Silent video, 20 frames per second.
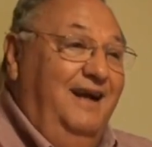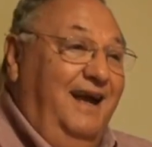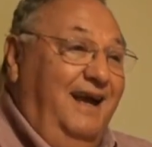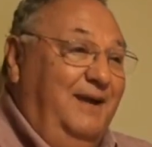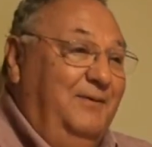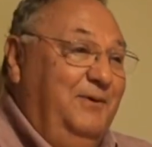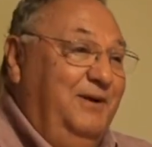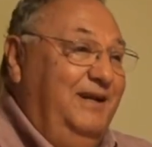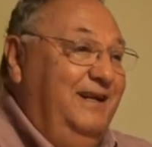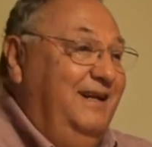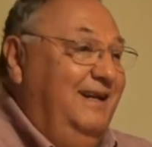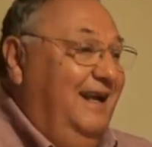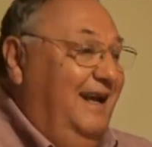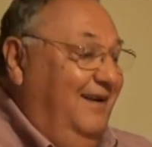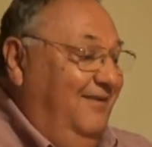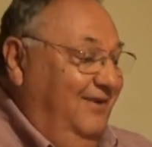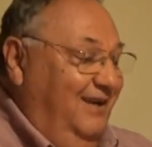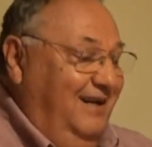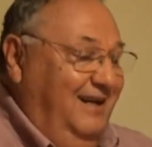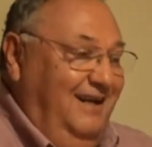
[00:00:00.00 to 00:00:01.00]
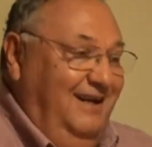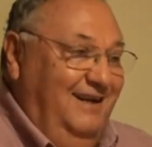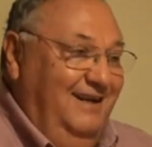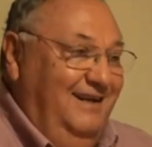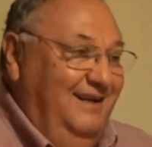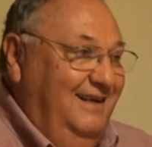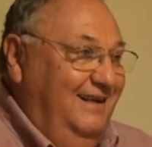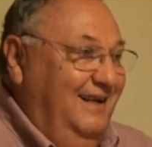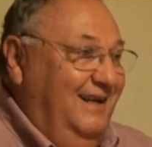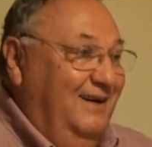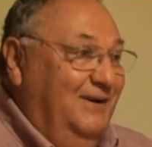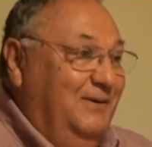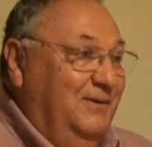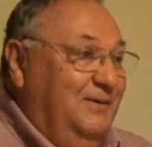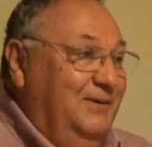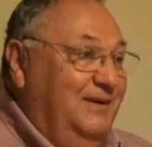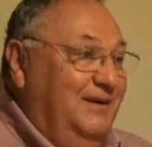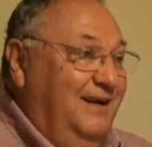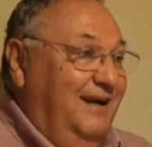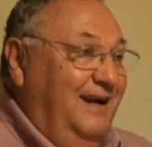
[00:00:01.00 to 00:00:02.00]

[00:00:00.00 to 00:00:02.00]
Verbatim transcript: And we didn't have any, you know,